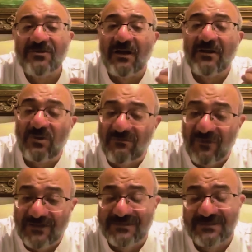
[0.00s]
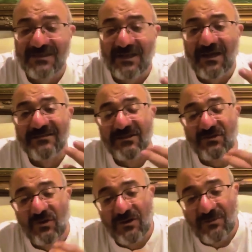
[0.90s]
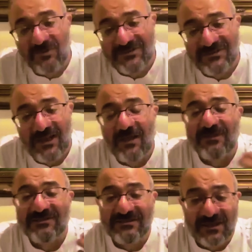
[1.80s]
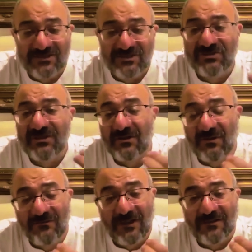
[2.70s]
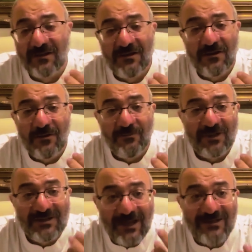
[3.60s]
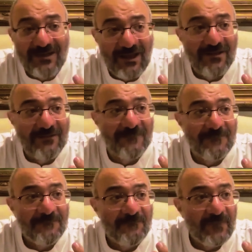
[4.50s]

trying to revise the science and talking about Islam and strategy and all that. But at the end,